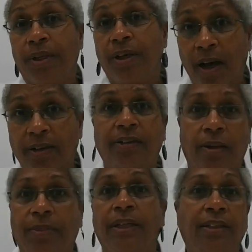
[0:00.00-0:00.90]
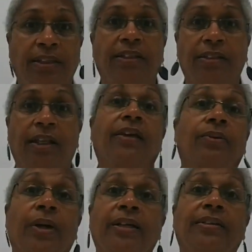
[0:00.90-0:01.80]
because somebody needs to take a
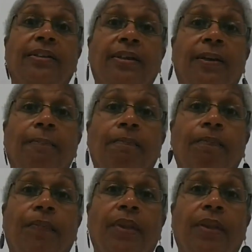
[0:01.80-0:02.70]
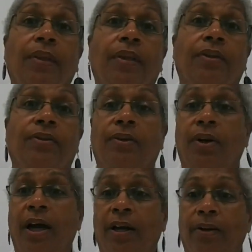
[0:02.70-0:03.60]
rest.
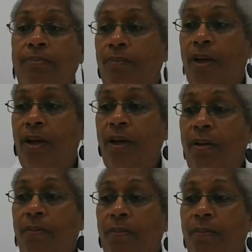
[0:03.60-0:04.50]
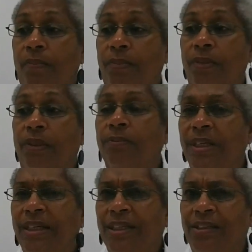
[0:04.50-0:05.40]
So to
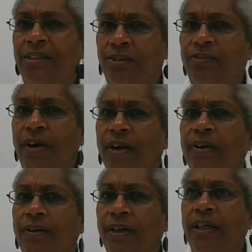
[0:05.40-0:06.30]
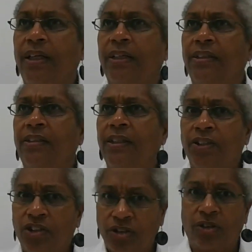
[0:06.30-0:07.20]
me, this is very
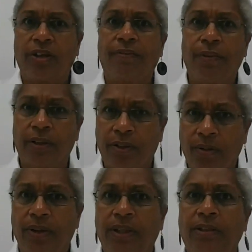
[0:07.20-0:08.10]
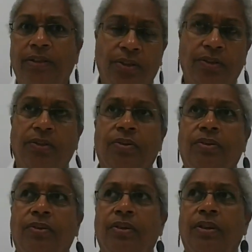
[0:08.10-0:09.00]
essential. If we're going
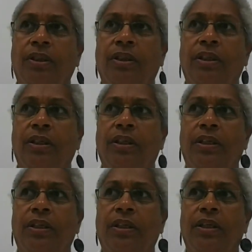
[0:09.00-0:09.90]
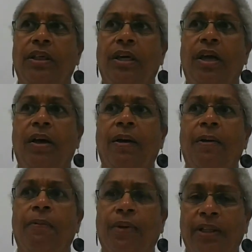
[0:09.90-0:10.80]
to
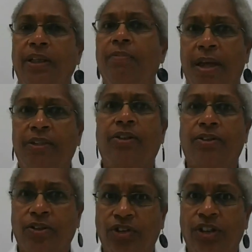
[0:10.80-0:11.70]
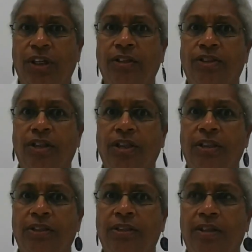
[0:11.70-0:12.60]
really make social change,
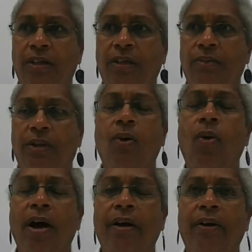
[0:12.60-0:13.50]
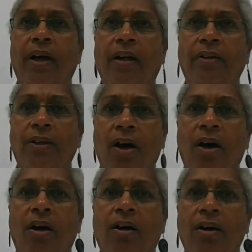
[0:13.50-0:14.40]
it's going to require a
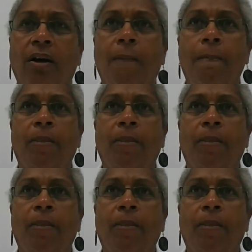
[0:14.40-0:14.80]
long-term